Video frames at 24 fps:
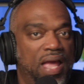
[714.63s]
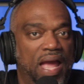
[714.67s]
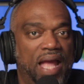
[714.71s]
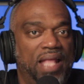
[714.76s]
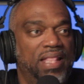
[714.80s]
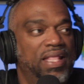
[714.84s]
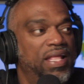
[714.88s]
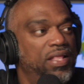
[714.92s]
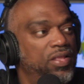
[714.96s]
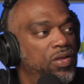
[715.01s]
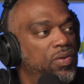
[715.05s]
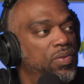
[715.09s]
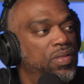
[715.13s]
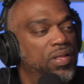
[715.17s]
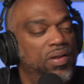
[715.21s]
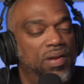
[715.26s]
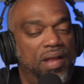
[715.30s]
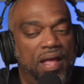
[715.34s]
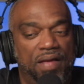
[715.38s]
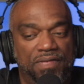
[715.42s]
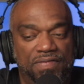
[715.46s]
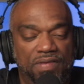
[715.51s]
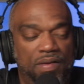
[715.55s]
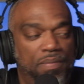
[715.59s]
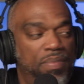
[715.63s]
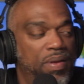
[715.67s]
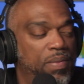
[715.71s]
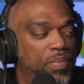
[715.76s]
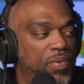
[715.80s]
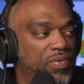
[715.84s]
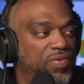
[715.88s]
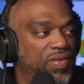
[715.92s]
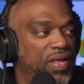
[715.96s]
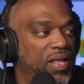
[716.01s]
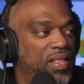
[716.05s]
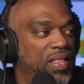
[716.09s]
And then you literally have some
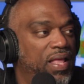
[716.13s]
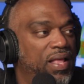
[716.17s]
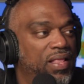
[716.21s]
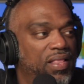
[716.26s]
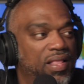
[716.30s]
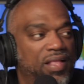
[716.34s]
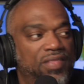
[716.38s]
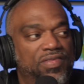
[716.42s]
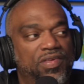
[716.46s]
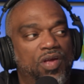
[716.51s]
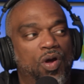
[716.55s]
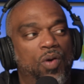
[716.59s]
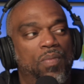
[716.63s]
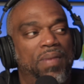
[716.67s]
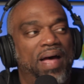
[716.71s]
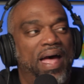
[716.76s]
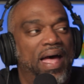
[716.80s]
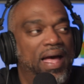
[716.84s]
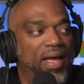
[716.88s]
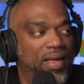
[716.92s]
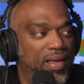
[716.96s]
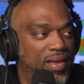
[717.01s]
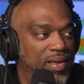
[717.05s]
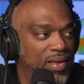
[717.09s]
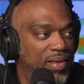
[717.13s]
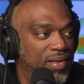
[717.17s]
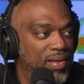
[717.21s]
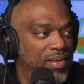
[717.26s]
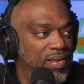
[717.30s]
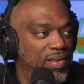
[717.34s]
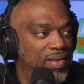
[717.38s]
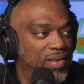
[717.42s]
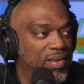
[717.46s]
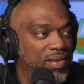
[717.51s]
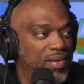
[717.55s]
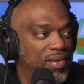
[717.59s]
people saying, like, let's go back.
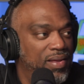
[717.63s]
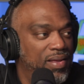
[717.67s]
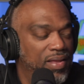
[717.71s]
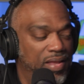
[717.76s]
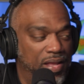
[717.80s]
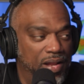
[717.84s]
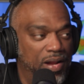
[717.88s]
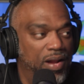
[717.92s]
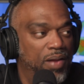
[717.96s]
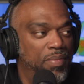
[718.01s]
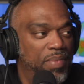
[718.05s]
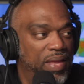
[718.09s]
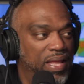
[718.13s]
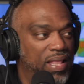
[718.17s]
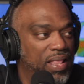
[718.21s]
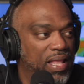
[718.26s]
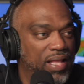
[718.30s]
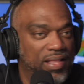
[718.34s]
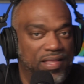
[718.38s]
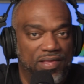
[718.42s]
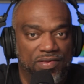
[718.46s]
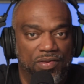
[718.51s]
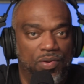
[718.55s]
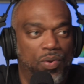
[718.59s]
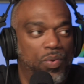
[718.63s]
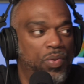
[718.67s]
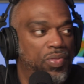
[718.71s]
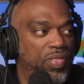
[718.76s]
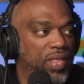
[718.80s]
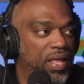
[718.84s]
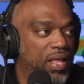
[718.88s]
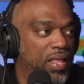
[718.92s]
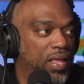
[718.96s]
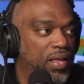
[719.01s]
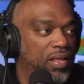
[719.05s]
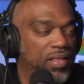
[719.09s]
You know what I mean? Like, this whole
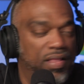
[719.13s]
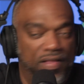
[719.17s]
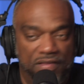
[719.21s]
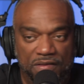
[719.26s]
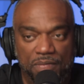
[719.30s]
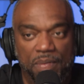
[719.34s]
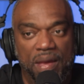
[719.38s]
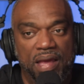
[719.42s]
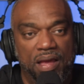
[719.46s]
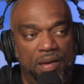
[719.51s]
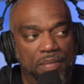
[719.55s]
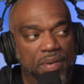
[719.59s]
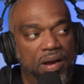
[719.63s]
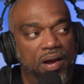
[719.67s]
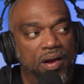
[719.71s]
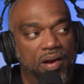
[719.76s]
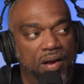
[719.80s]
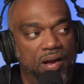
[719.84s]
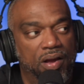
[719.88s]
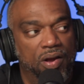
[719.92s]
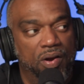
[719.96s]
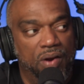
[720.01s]
thing, like, let's make America